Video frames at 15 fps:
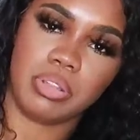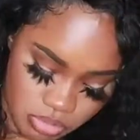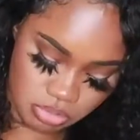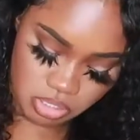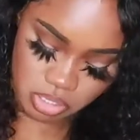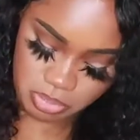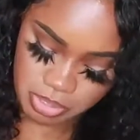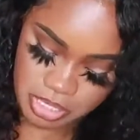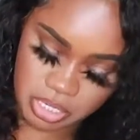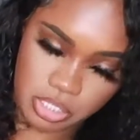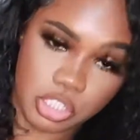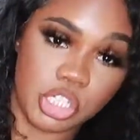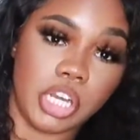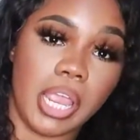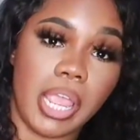It goes all the way down
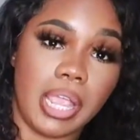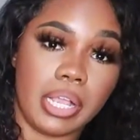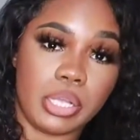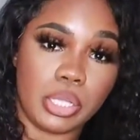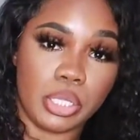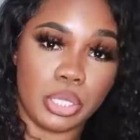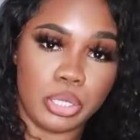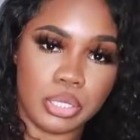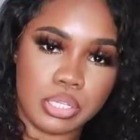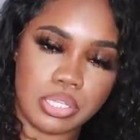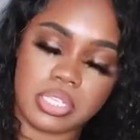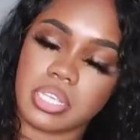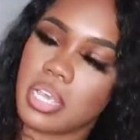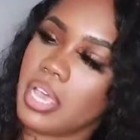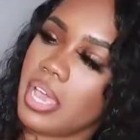to your ankles,
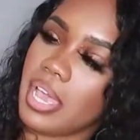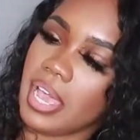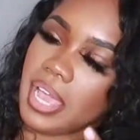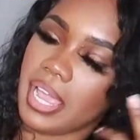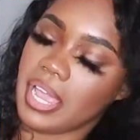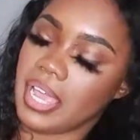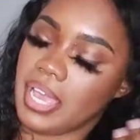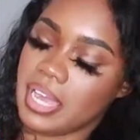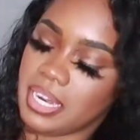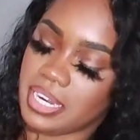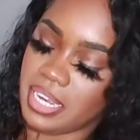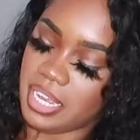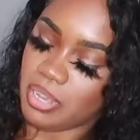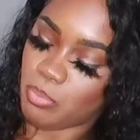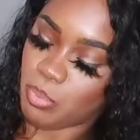and
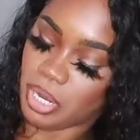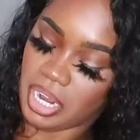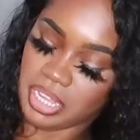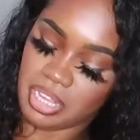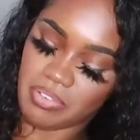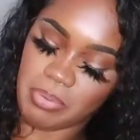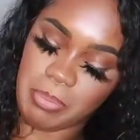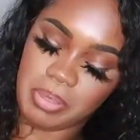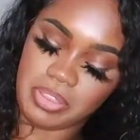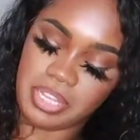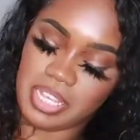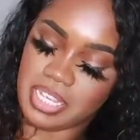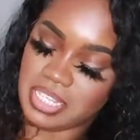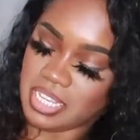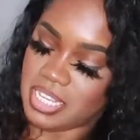what I love about
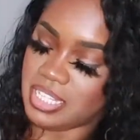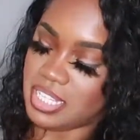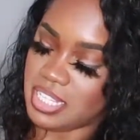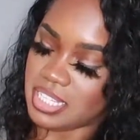this is the